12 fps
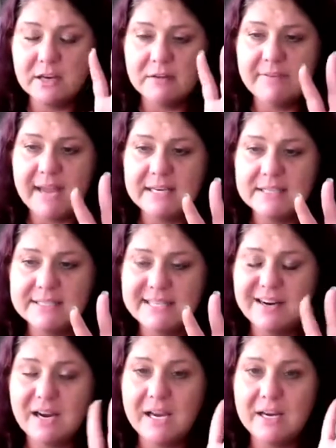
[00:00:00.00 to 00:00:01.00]
You can find us
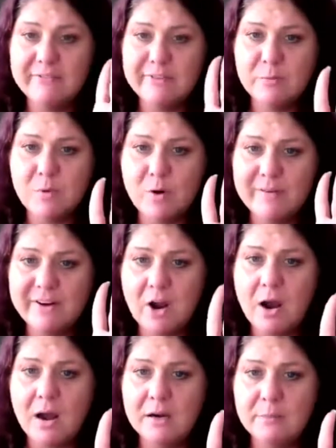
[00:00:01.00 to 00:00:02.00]
there. And if you're more of an
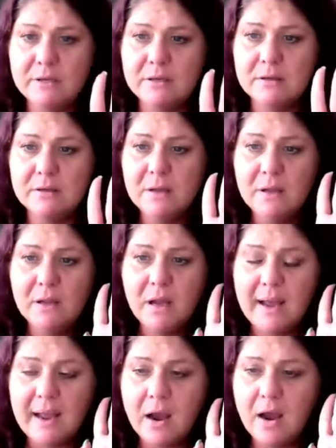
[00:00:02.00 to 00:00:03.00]

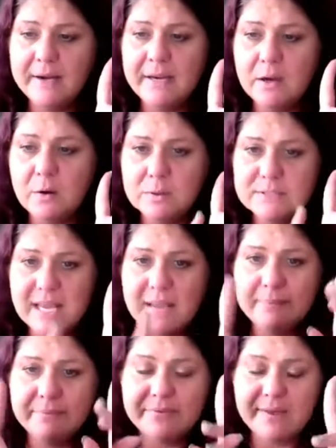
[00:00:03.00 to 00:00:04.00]
audio
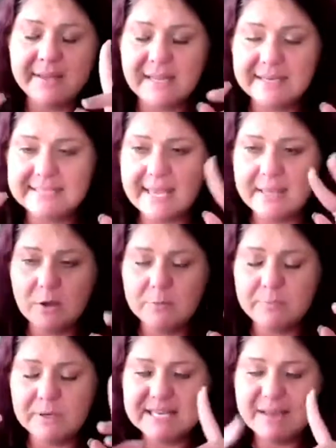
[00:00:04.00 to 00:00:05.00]
type thing, like download
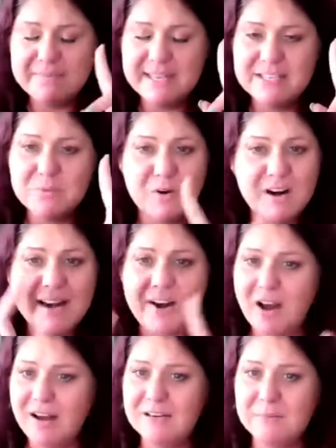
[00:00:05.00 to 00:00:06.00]
book time things, we're on
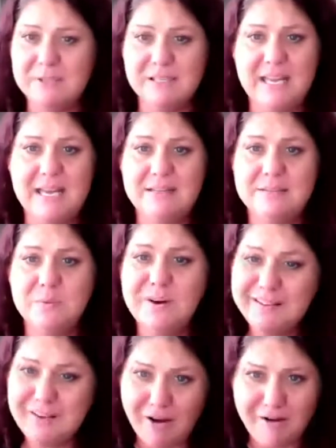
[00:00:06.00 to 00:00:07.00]
Audible, guys. We're
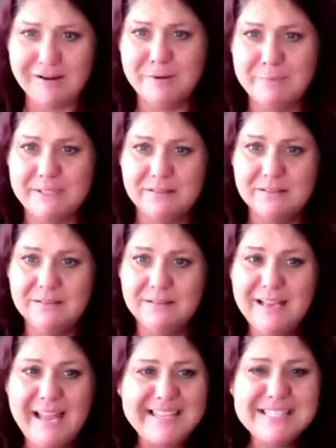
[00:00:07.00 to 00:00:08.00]
on Audible.
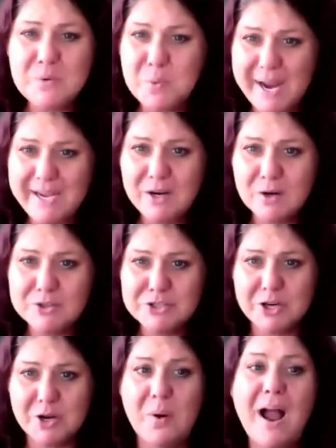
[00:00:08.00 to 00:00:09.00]
It's a radio
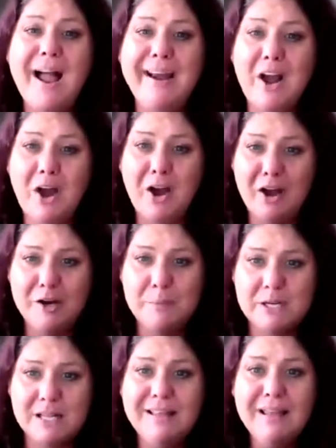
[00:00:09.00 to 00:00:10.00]
show on
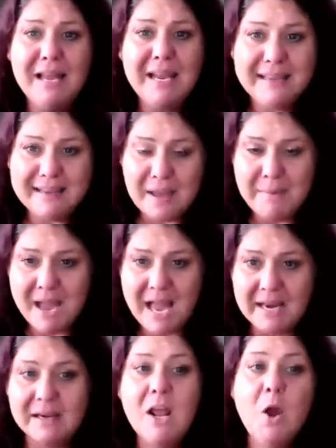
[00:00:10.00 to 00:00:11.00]
Audible. Come
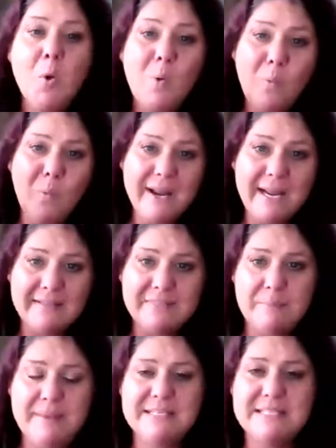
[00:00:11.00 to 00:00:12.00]
on. We hit
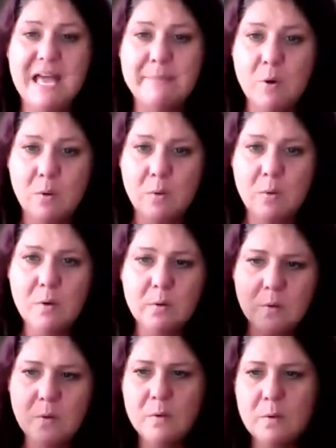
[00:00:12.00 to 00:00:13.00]
the big time, whoop,
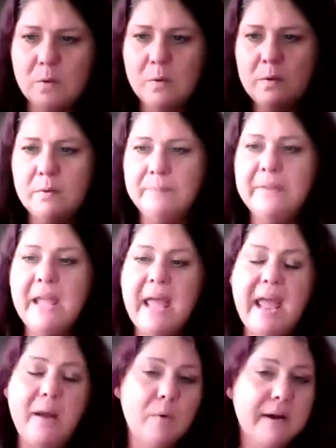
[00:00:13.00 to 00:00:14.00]
whoop, whoop,
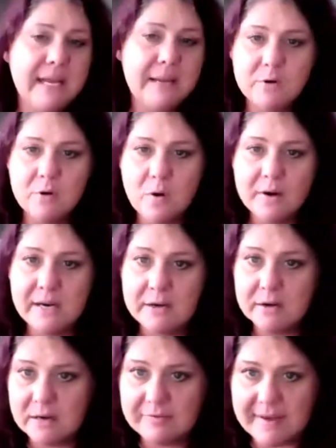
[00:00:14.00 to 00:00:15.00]
and we're keep growing, and
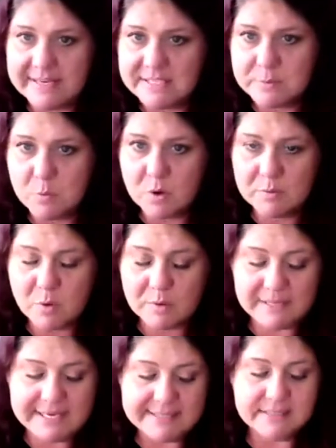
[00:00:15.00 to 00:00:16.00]
you're going to find us more and more
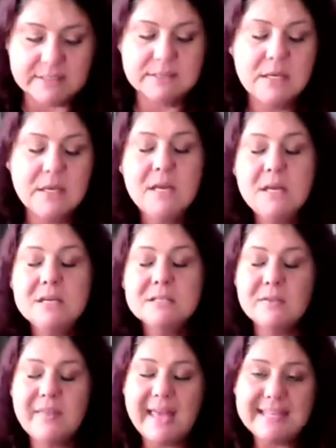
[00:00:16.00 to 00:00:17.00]
places.
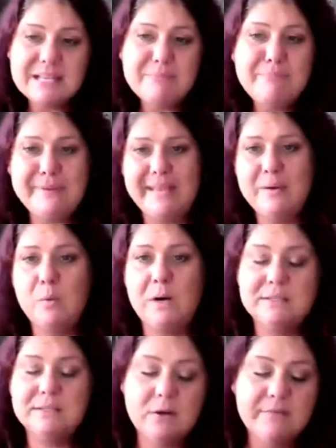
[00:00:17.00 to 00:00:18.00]
So that's a big
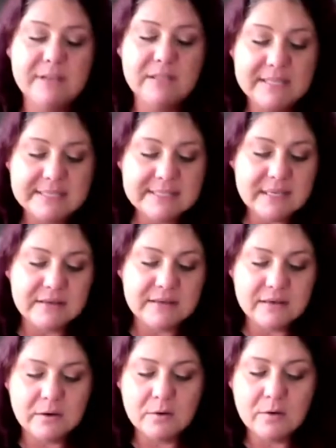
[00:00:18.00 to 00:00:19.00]
one. So if you listened,
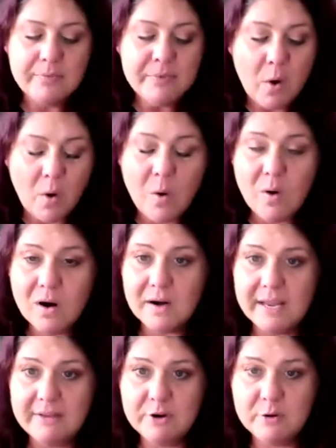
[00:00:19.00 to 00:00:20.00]
or
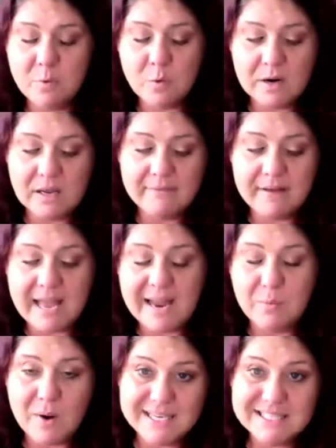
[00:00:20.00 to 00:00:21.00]
if you're more of a,
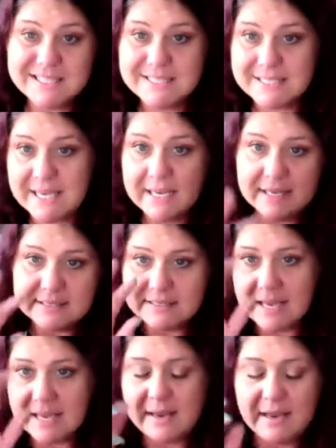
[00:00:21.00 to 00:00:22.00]
I want to see it
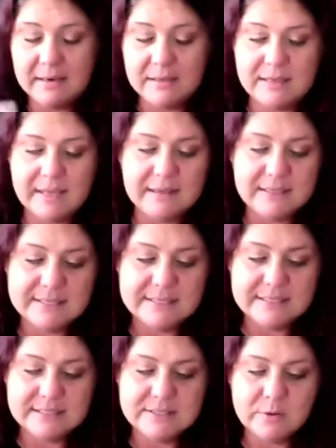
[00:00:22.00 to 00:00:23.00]
and
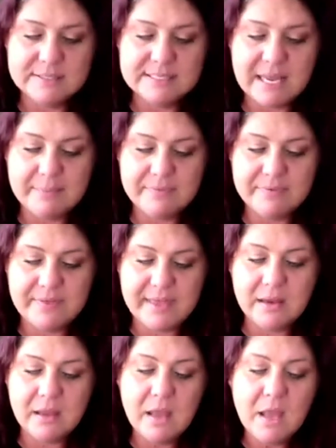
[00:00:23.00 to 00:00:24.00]
listen to it type
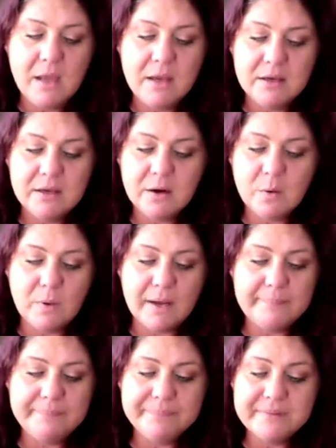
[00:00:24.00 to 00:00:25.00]
thing, you know
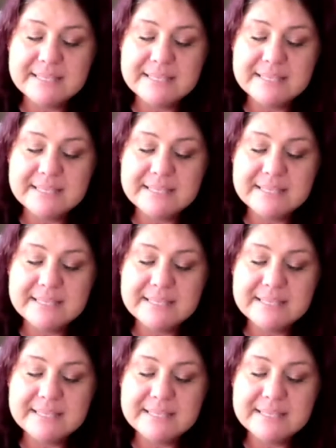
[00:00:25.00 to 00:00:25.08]
what?